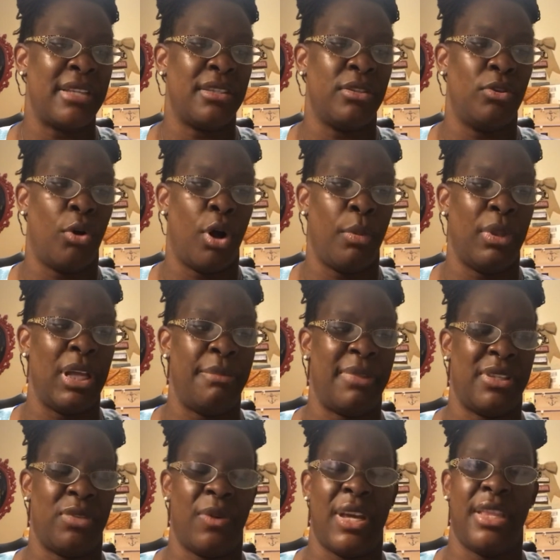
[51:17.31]
Um,
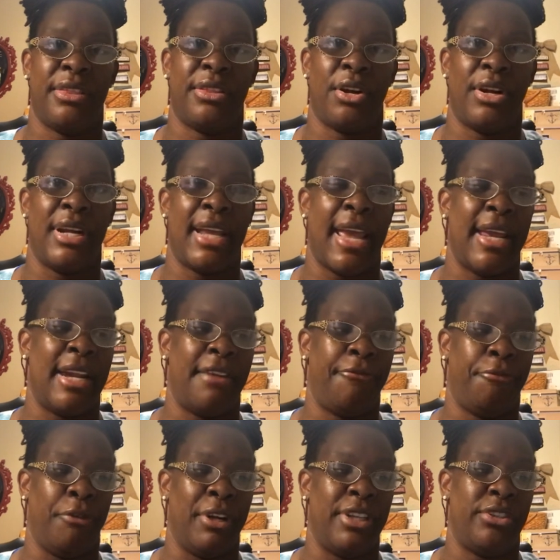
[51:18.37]
labor is normally
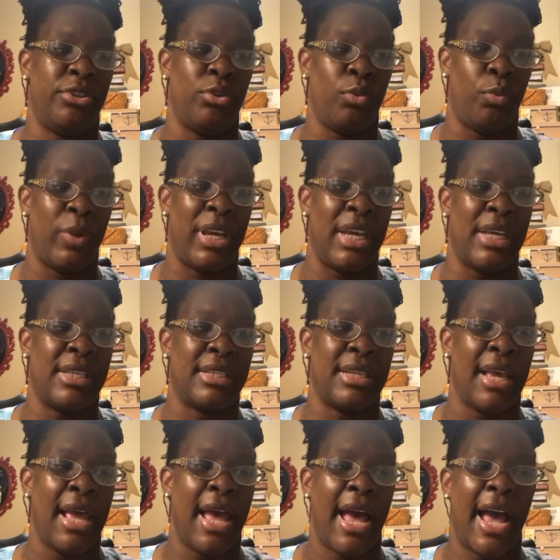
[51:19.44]
between 38
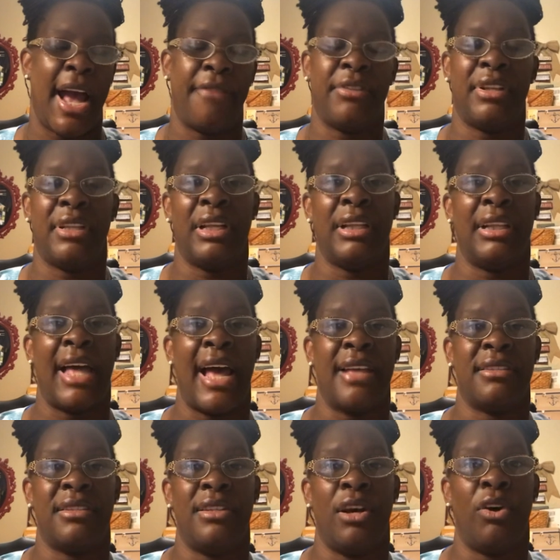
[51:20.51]
and 42
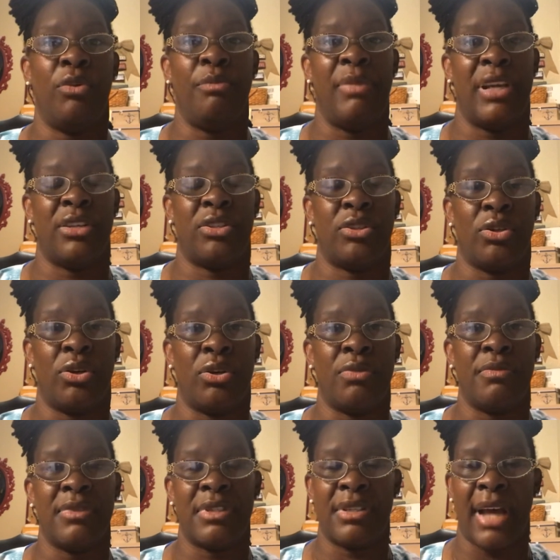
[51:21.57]
weeks after the
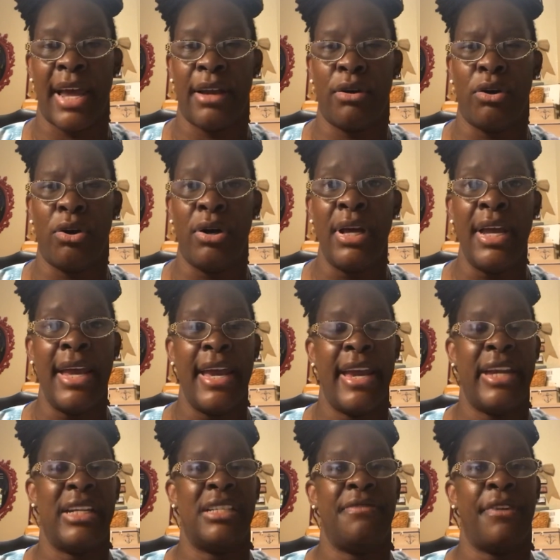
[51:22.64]
last known
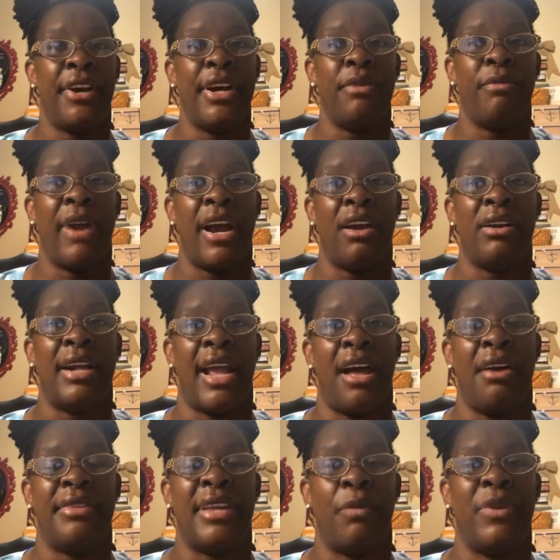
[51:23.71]
menstrual cycle.
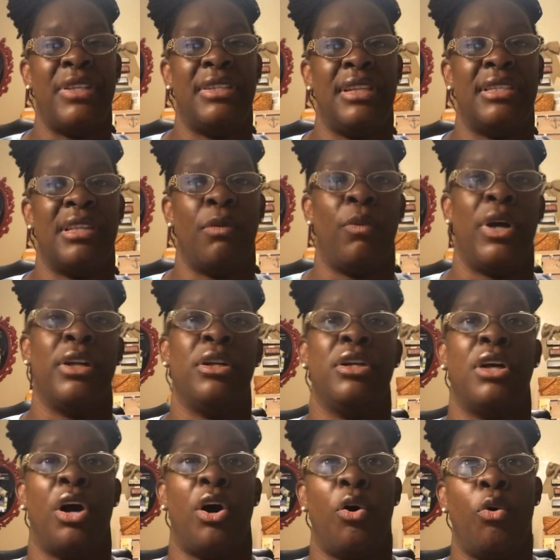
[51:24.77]
It is very rare
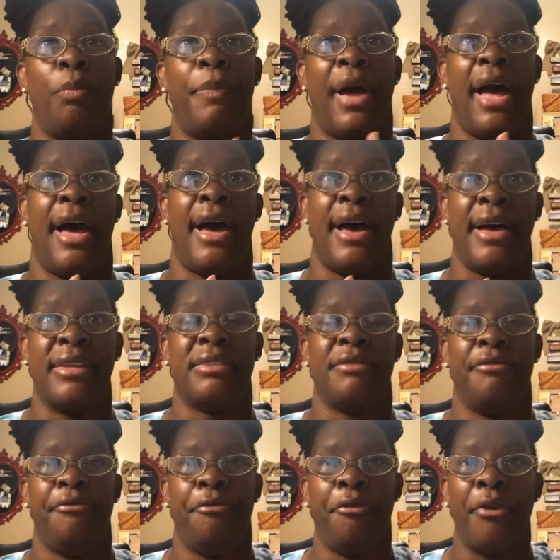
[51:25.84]
now that we see
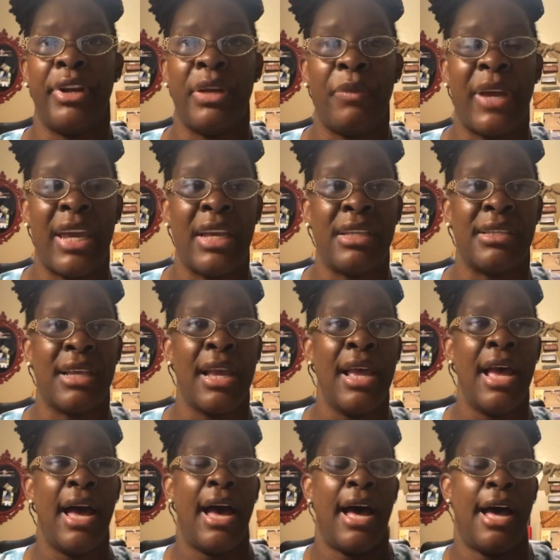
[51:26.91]
someone go
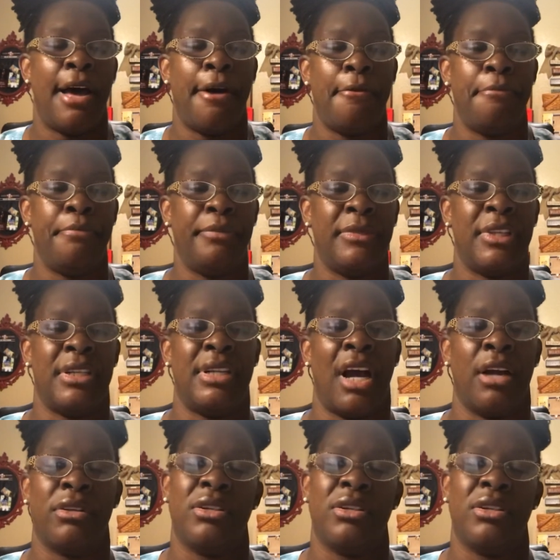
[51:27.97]
past 40 weeks.